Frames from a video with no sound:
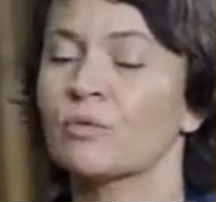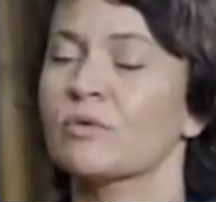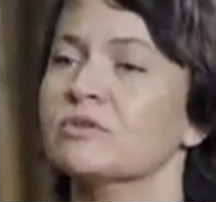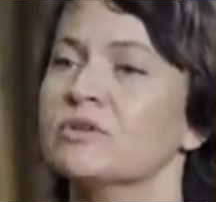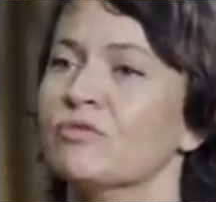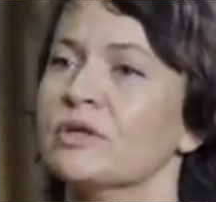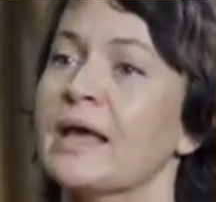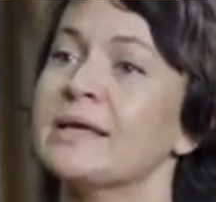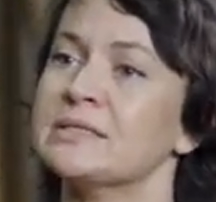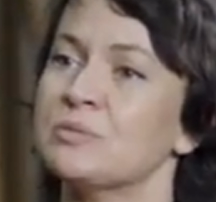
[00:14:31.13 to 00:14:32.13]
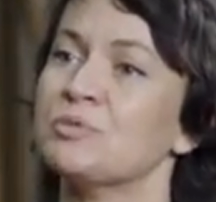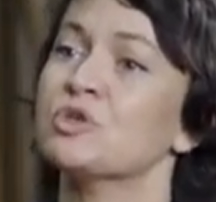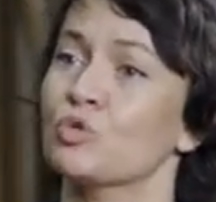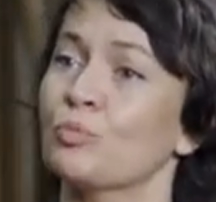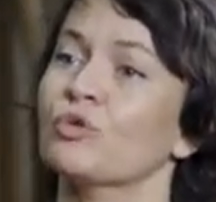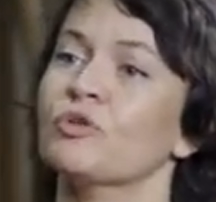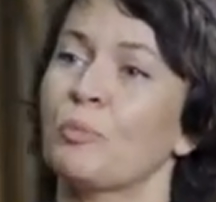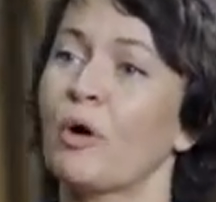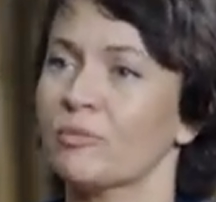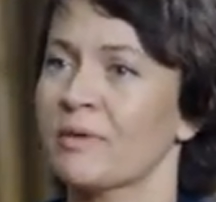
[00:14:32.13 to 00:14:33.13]
with the different ADP support
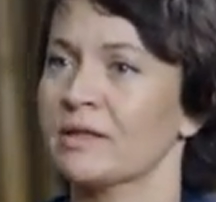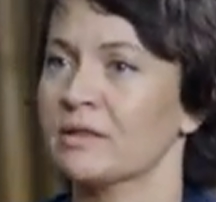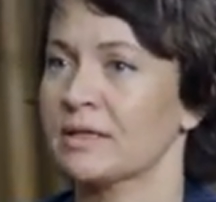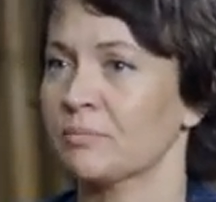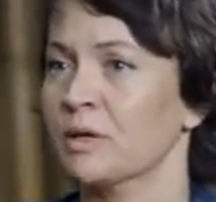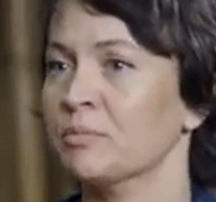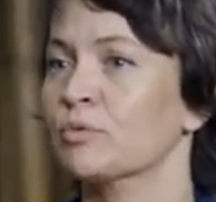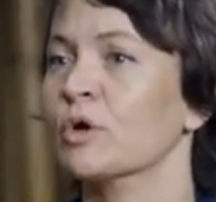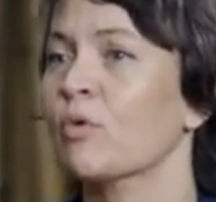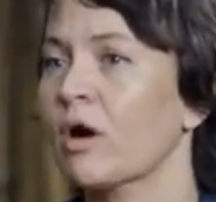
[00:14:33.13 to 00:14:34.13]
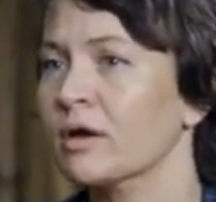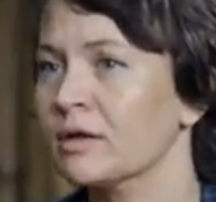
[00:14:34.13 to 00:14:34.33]
department that might be required,